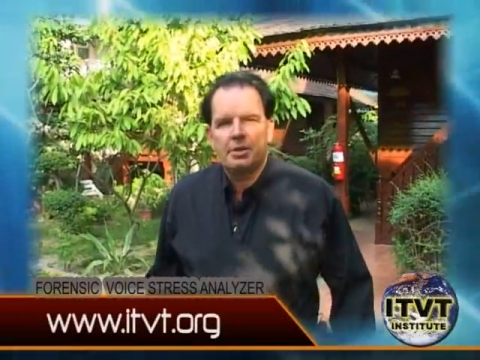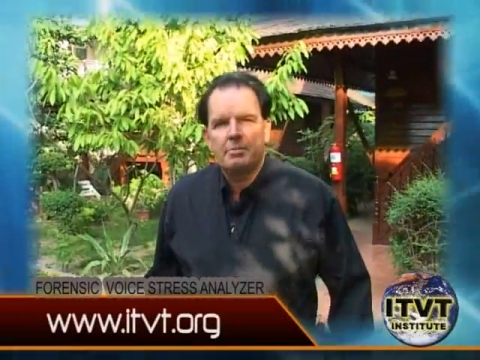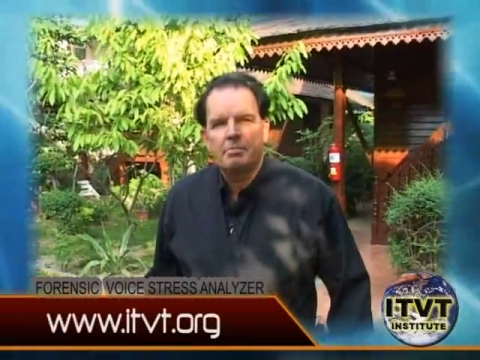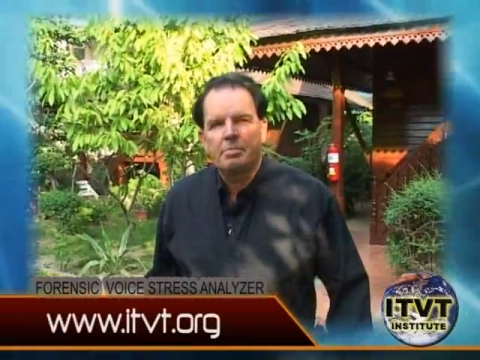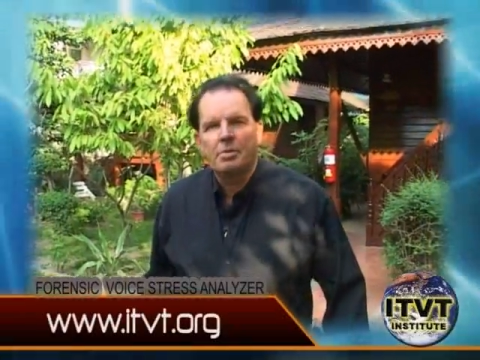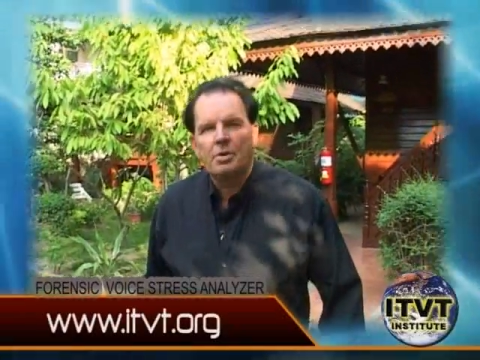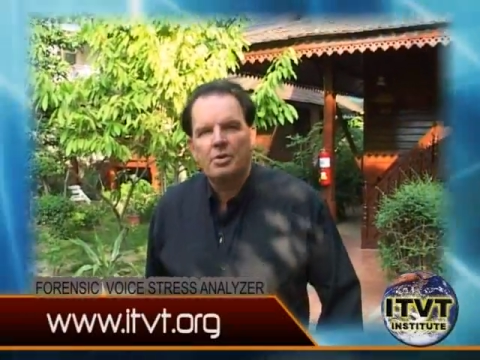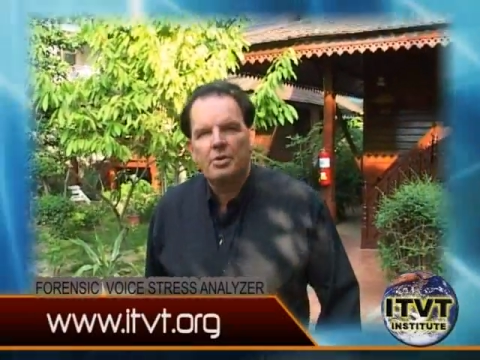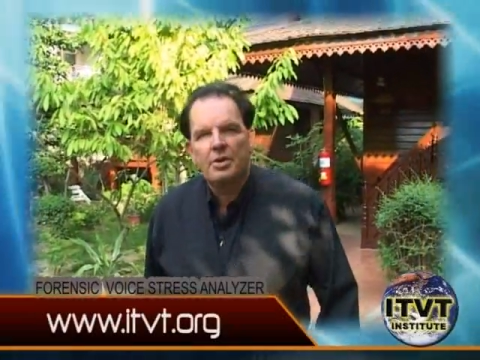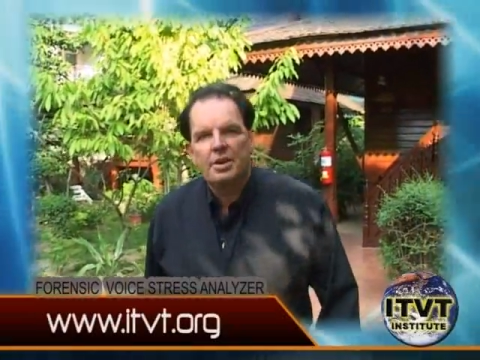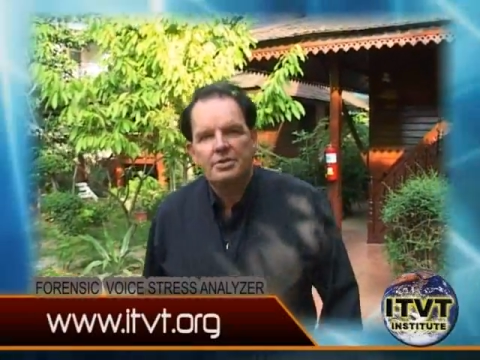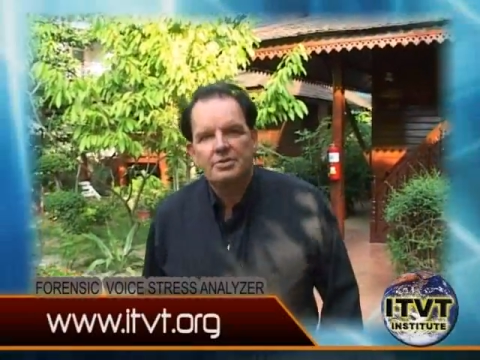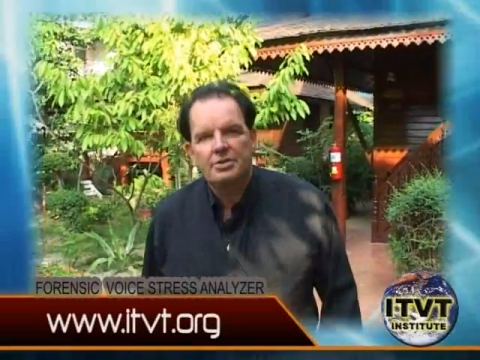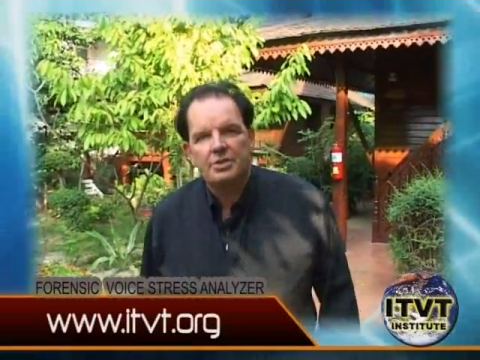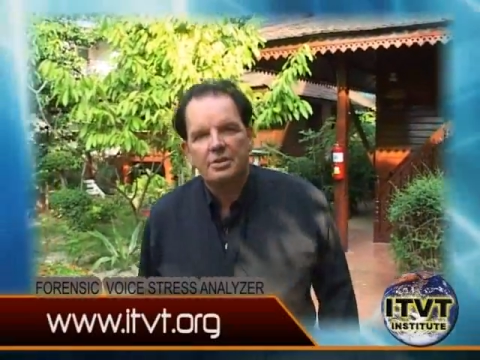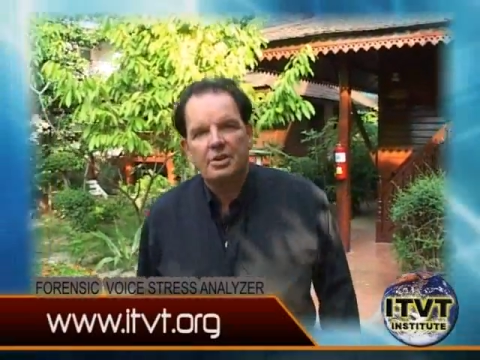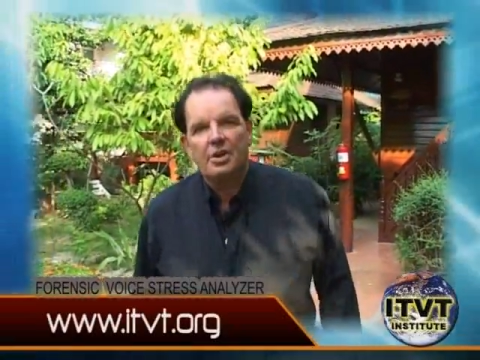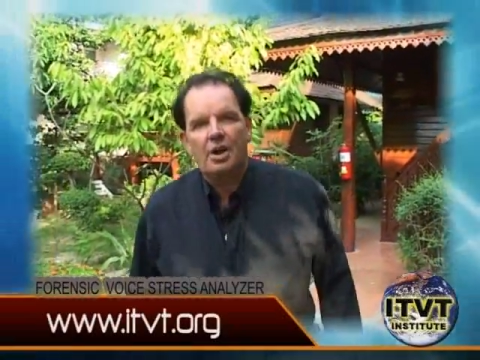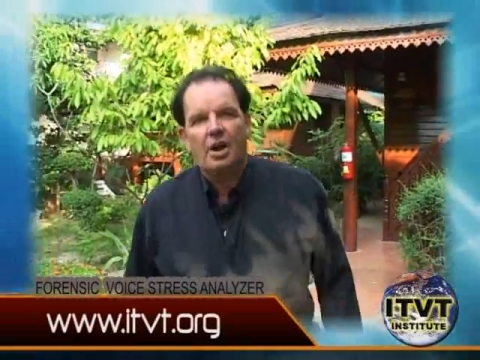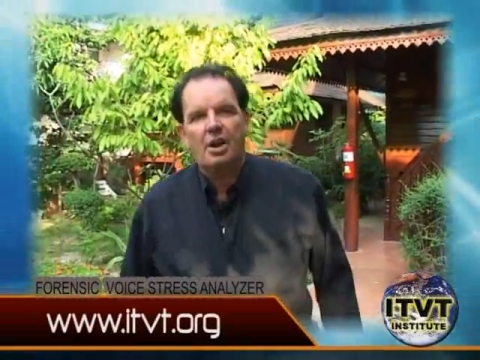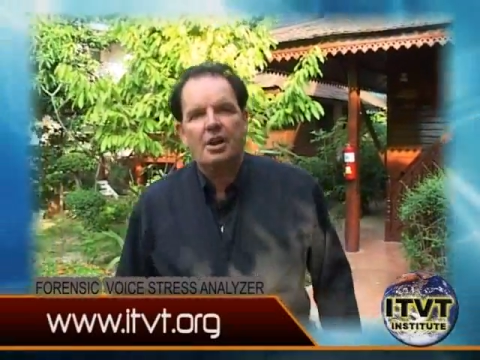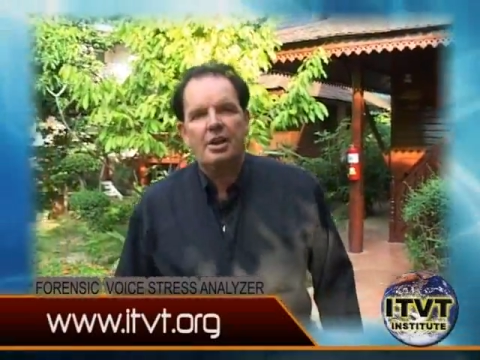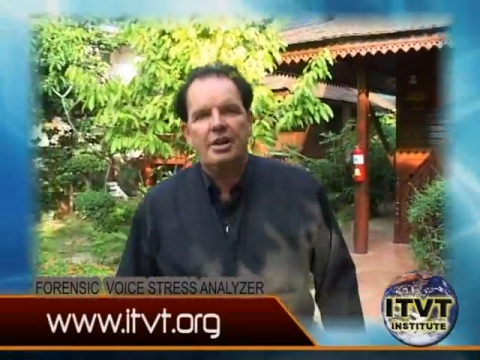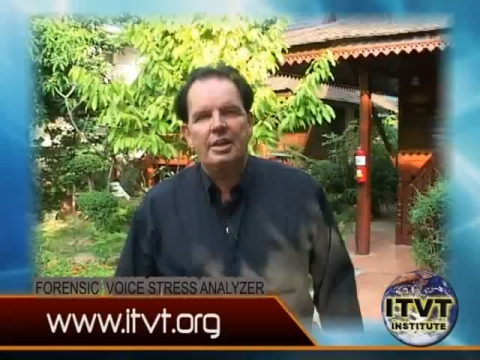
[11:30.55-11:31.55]
employees and
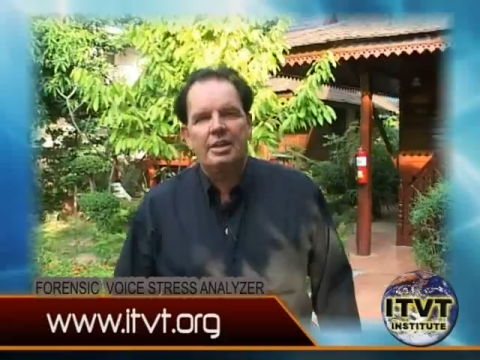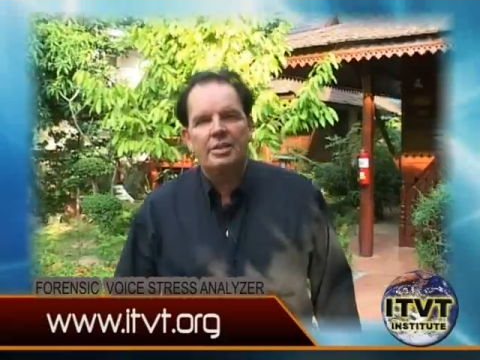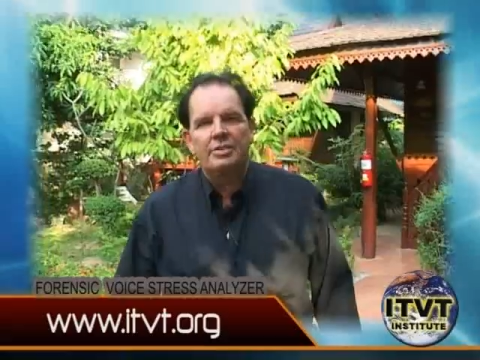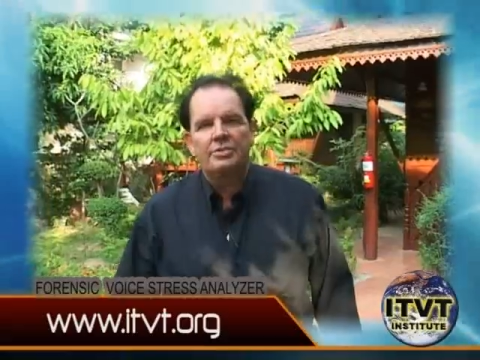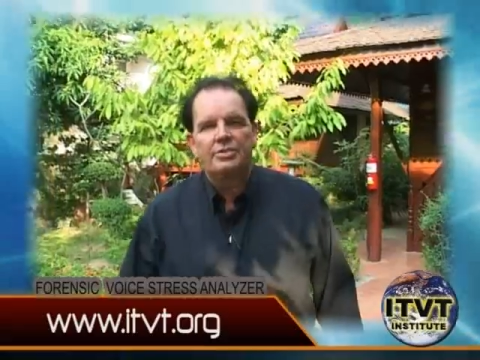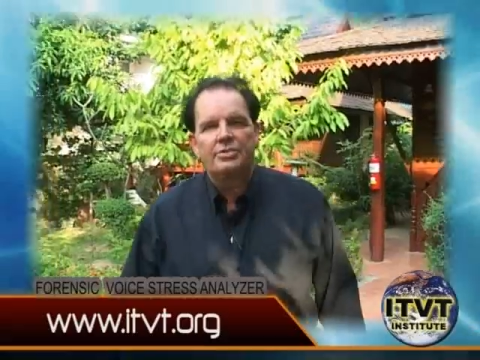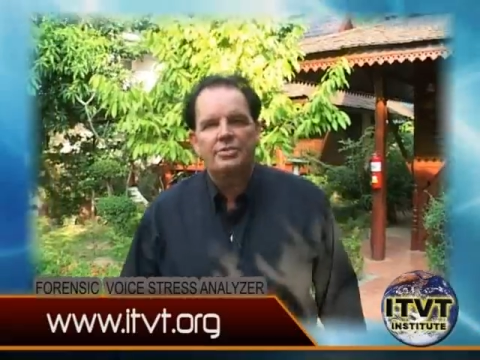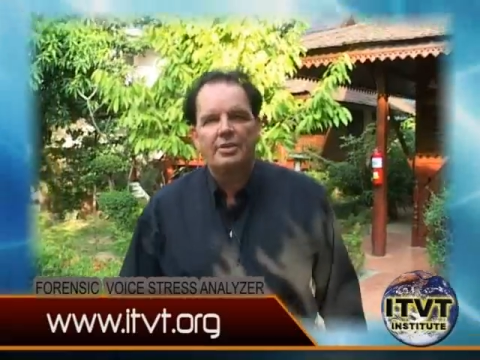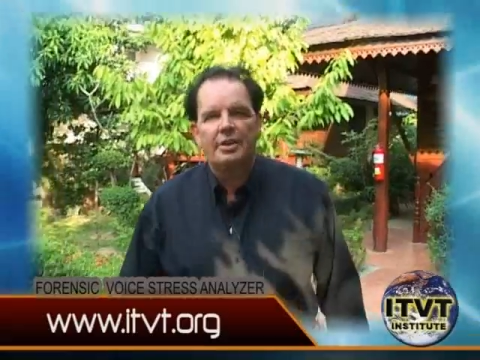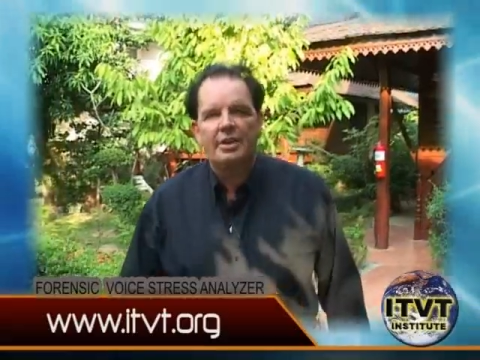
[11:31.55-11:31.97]
colleagues